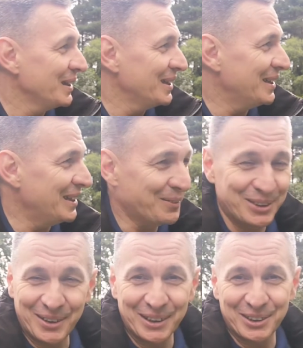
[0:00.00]

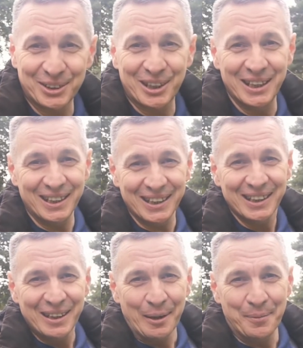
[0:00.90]
which I think is just
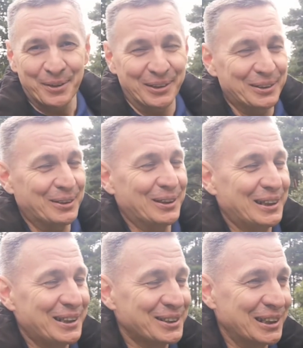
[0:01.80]
a brilliant
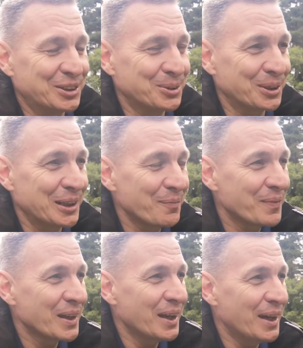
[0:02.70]
little side story.
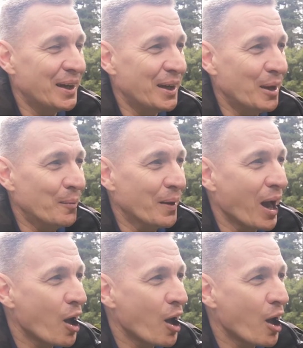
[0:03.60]
Um,